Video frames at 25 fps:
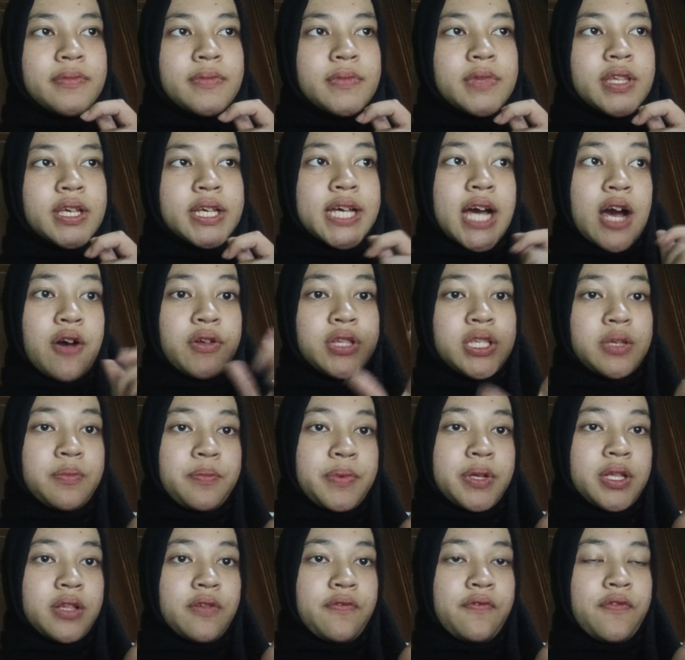
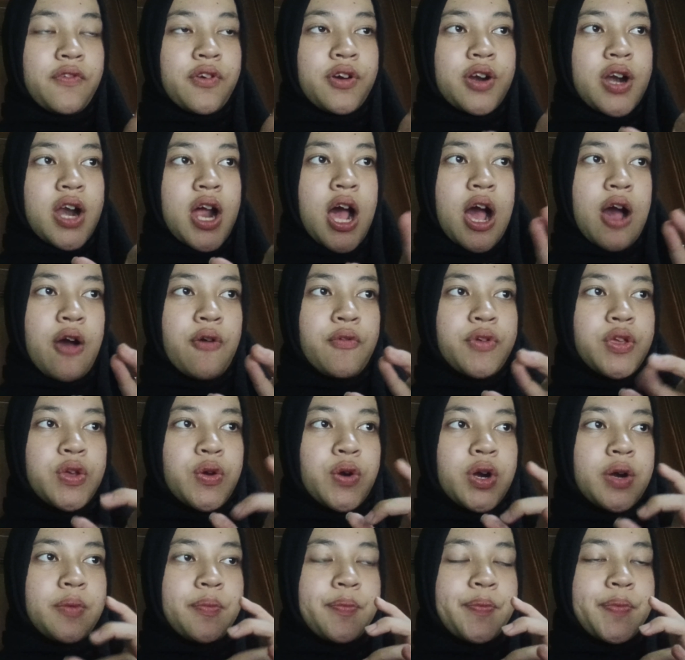accountable for how
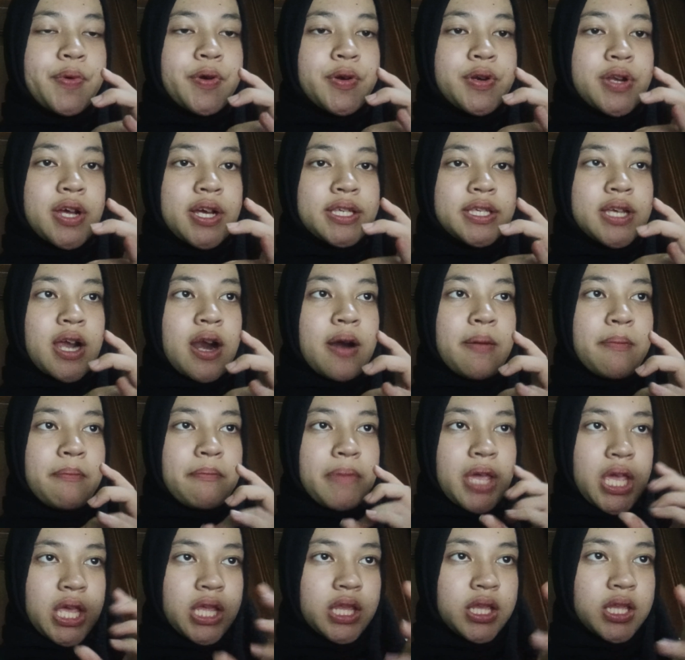your products are
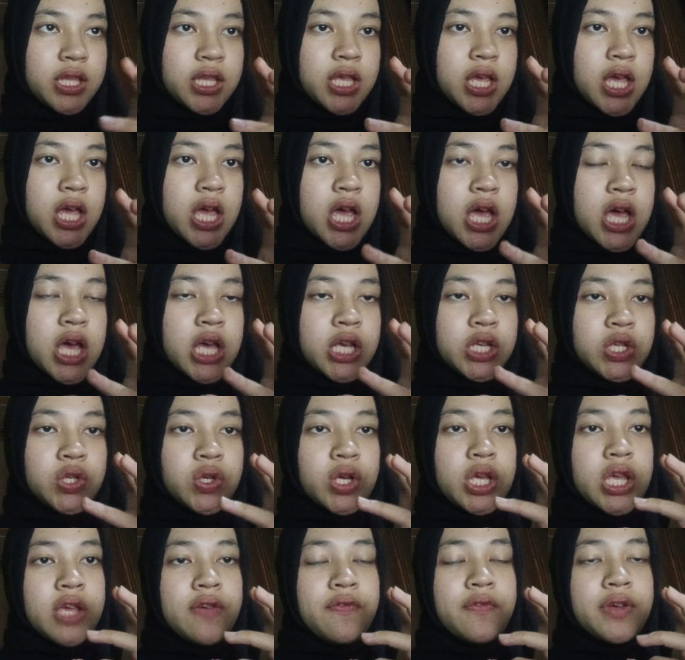made. So
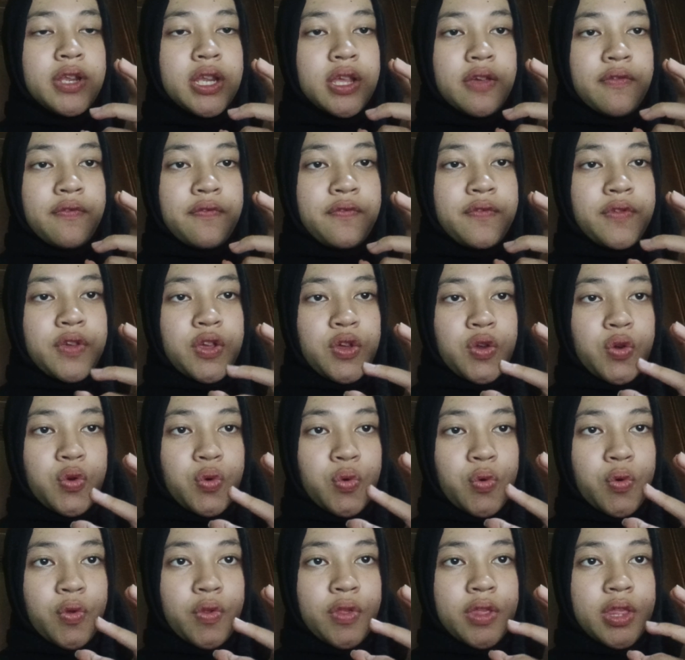even if
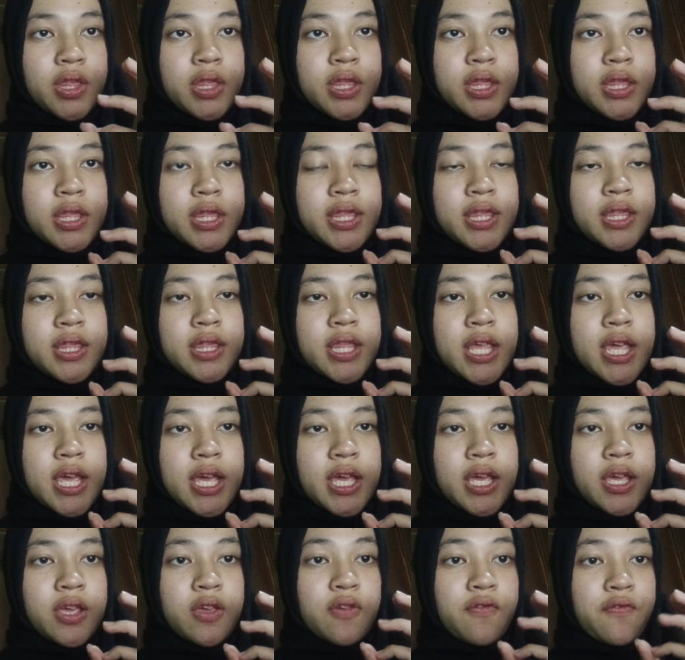you
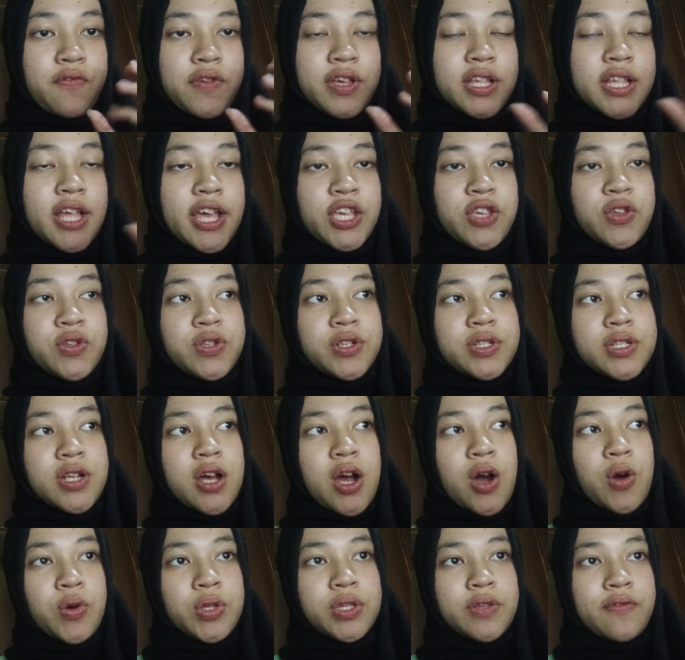feel like you don't
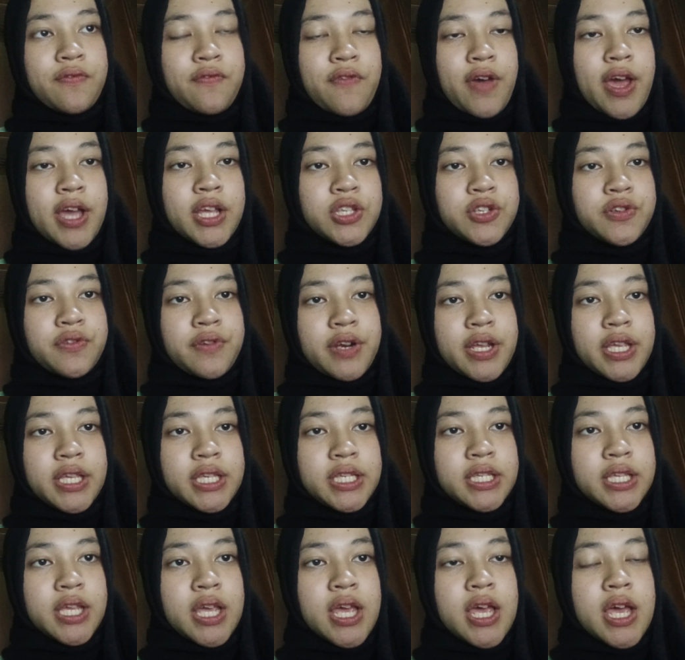own the
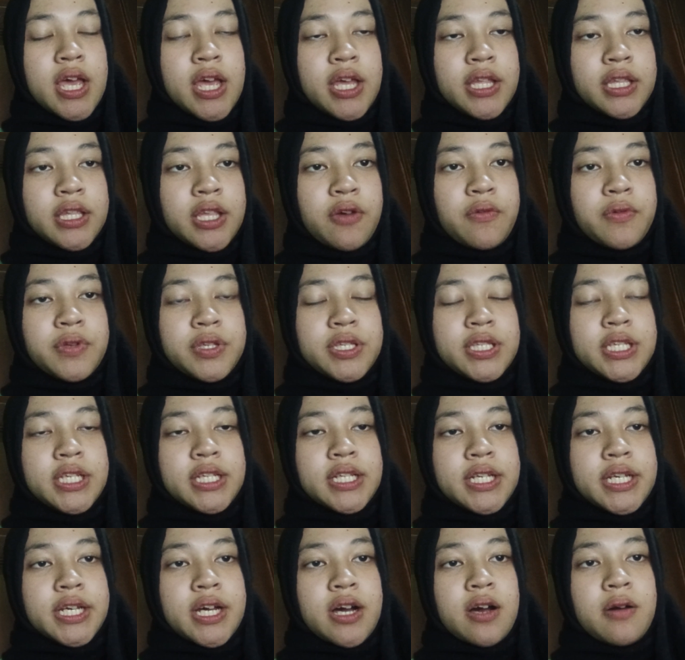factories, they will
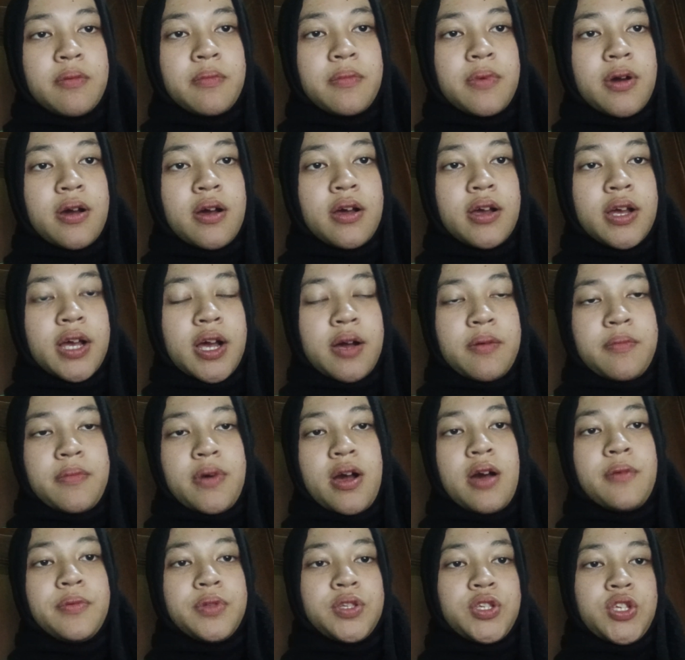still come
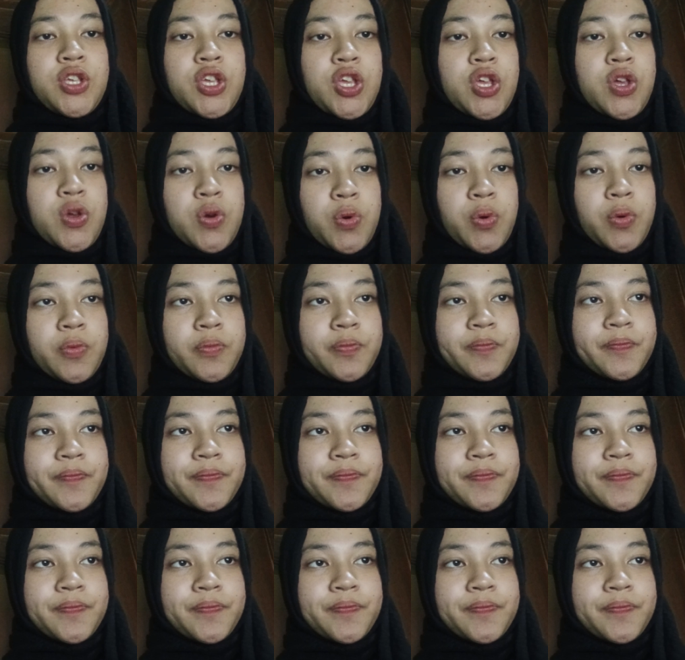up to you.